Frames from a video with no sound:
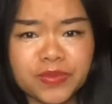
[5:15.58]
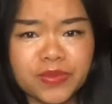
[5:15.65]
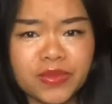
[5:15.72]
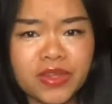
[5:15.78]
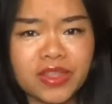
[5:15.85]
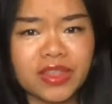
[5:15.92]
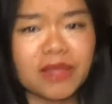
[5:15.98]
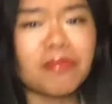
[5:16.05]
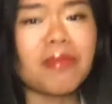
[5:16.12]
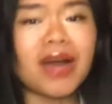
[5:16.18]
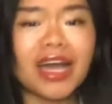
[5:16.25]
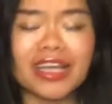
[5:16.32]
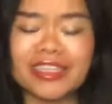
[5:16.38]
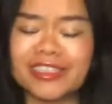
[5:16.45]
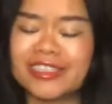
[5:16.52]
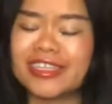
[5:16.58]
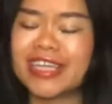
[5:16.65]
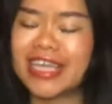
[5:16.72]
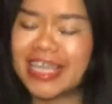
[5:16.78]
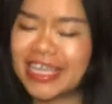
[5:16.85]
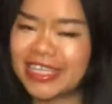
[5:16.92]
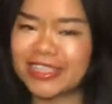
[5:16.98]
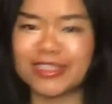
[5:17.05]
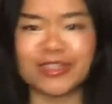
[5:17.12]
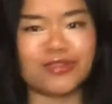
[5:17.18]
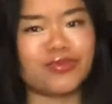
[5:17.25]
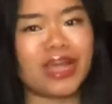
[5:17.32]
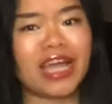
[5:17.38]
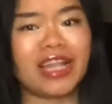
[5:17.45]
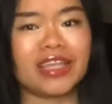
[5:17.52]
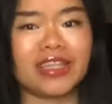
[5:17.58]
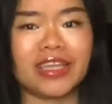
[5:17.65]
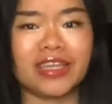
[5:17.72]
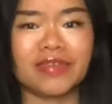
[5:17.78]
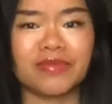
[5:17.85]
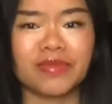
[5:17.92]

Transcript: The mind is the reality.